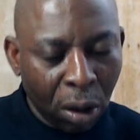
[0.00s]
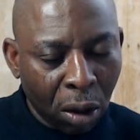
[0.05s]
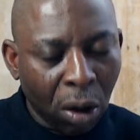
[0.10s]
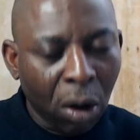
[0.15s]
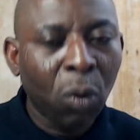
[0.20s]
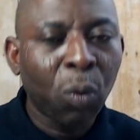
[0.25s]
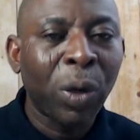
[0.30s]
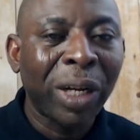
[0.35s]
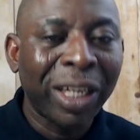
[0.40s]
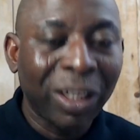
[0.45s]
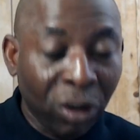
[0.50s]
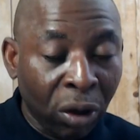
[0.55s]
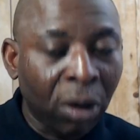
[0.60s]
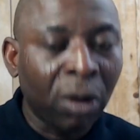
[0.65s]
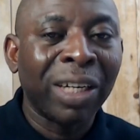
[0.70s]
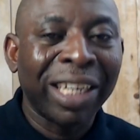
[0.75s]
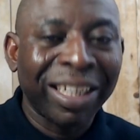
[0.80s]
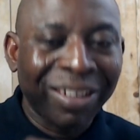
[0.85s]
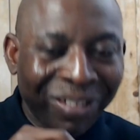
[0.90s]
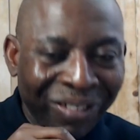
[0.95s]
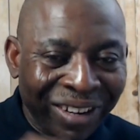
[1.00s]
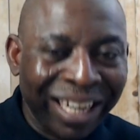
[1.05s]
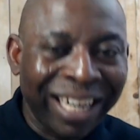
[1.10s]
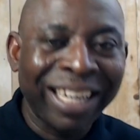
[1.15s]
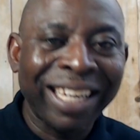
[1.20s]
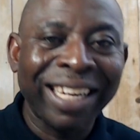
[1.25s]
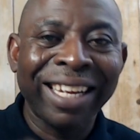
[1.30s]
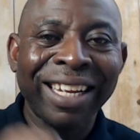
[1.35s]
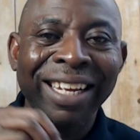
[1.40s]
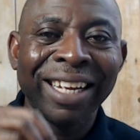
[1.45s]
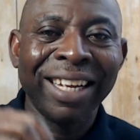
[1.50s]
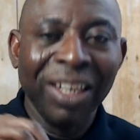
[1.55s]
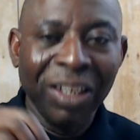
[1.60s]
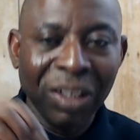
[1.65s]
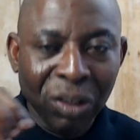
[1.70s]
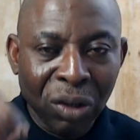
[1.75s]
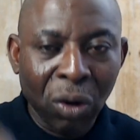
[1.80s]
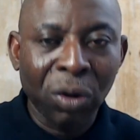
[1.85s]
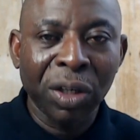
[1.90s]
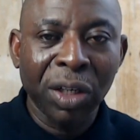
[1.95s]
Or we don't really
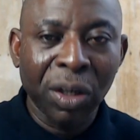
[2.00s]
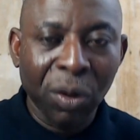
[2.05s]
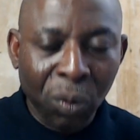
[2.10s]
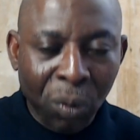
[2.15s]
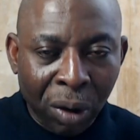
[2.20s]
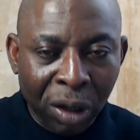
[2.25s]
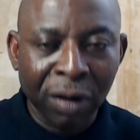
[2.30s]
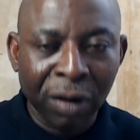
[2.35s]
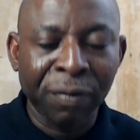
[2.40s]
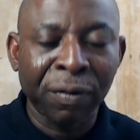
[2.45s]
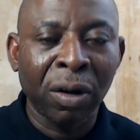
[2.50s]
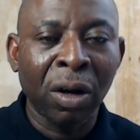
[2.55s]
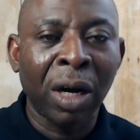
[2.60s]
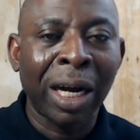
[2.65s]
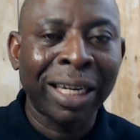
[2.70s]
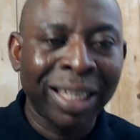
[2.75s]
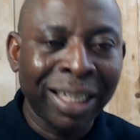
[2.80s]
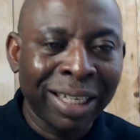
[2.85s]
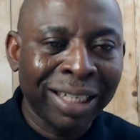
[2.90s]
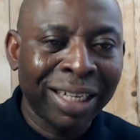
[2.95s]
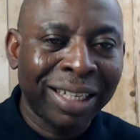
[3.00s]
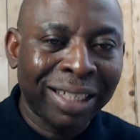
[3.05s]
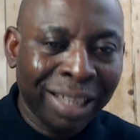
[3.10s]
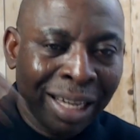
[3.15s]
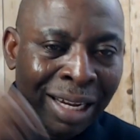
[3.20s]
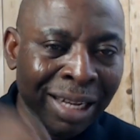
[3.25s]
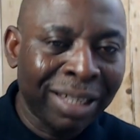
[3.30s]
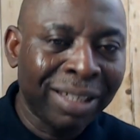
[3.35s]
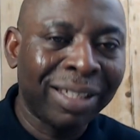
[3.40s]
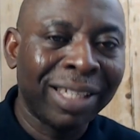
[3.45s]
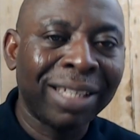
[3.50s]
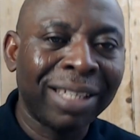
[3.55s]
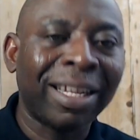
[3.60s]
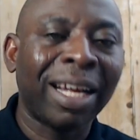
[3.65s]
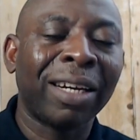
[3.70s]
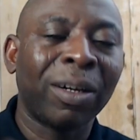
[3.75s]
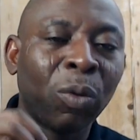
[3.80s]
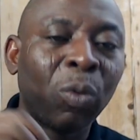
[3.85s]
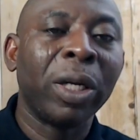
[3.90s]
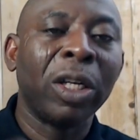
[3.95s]
know the word of God. I think the thing is
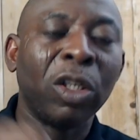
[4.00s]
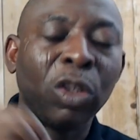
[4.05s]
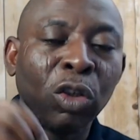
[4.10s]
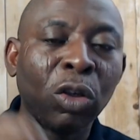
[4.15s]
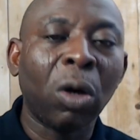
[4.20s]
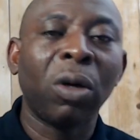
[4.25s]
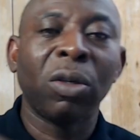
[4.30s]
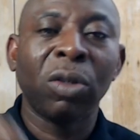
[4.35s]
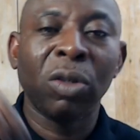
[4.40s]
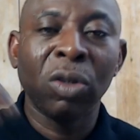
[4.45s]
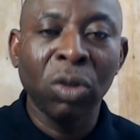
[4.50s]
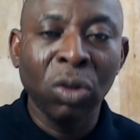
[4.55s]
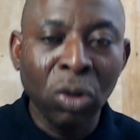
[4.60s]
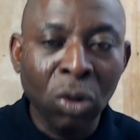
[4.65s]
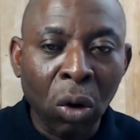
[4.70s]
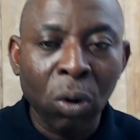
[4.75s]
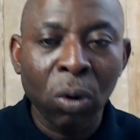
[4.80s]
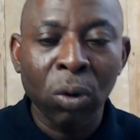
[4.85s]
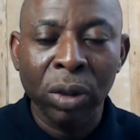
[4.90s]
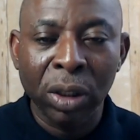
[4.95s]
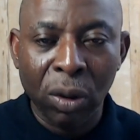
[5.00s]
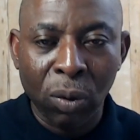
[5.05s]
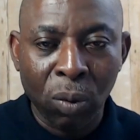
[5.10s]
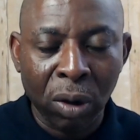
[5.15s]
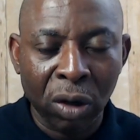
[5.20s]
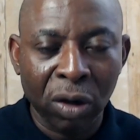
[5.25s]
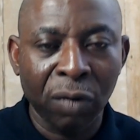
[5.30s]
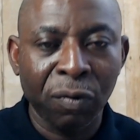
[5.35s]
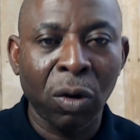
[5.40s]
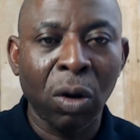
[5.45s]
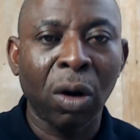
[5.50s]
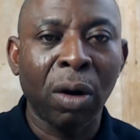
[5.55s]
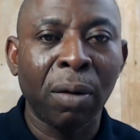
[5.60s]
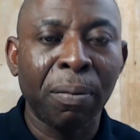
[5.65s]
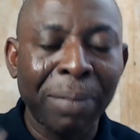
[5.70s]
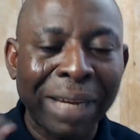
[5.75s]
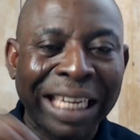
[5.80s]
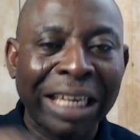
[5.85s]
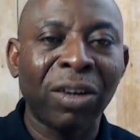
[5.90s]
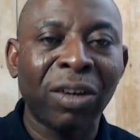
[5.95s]
that we don't know the word of
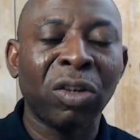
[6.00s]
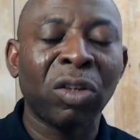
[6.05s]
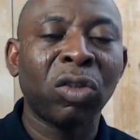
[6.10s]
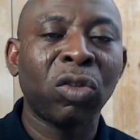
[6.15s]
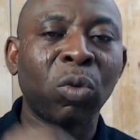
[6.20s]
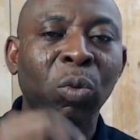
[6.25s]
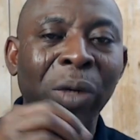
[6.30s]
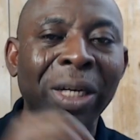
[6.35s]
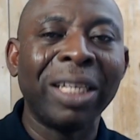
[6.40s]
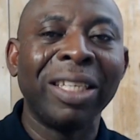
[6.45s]
God because